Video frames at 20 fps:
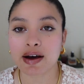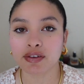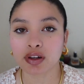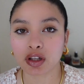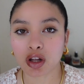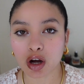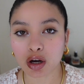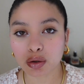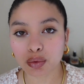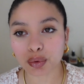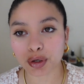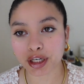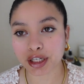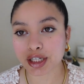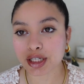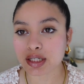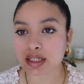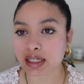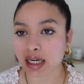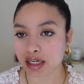I have a long work
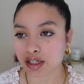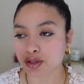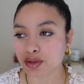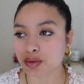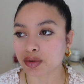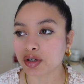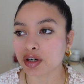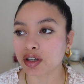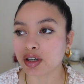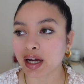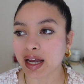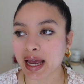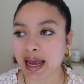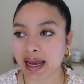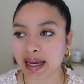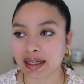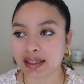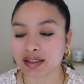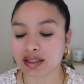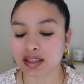schedule,
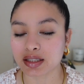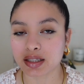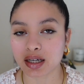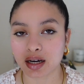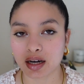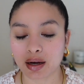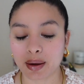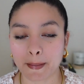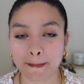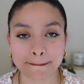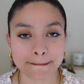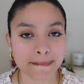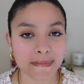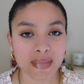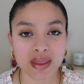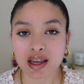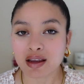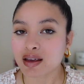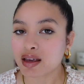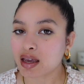and
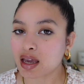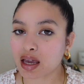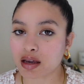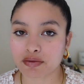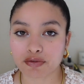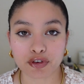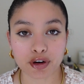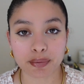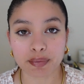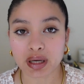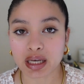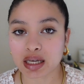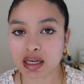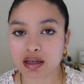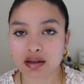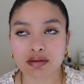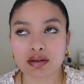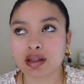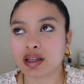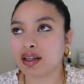for
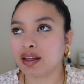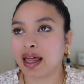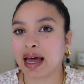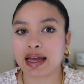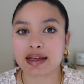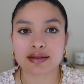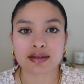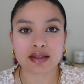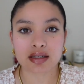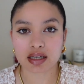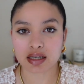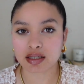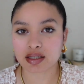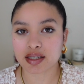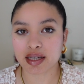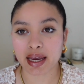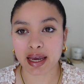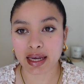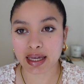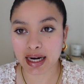me, it lasts 6
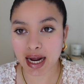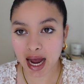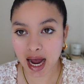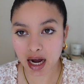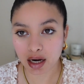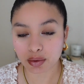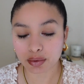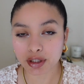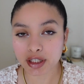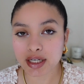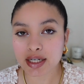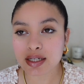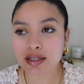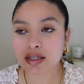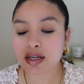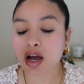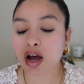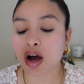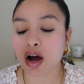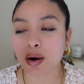to 8
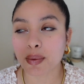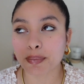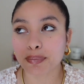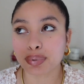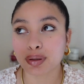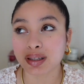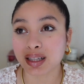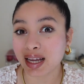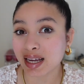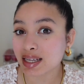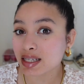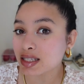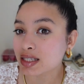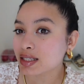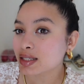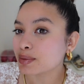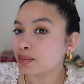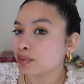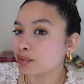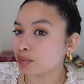hours
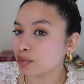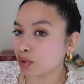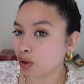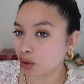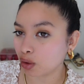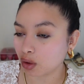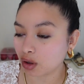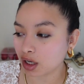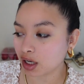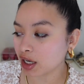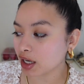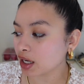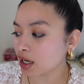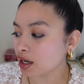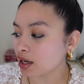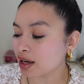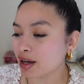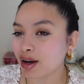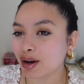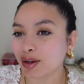plus more.
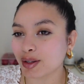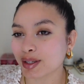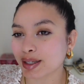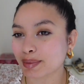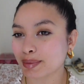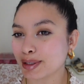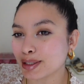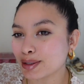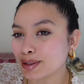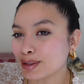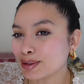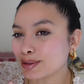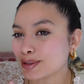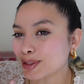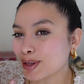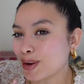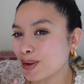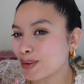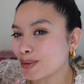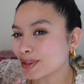Oh, look at my little
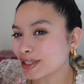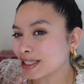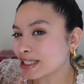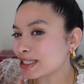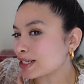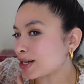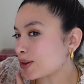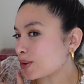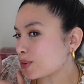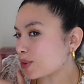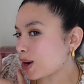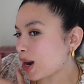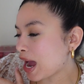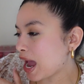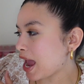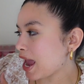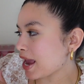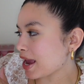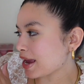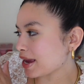doggy. Oh,
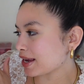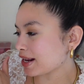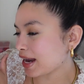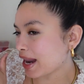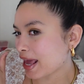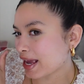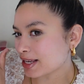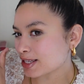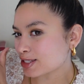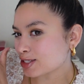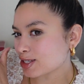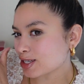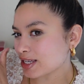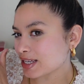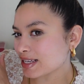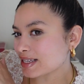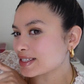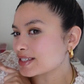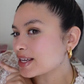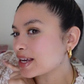hi,
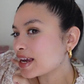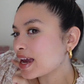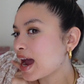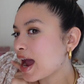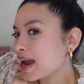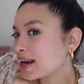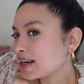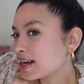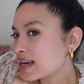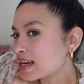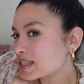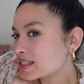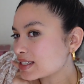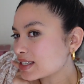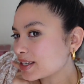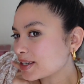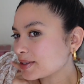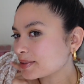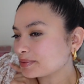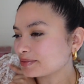Lexi. Say hi,
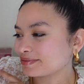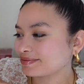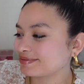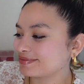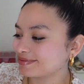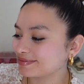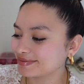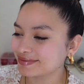Lexi.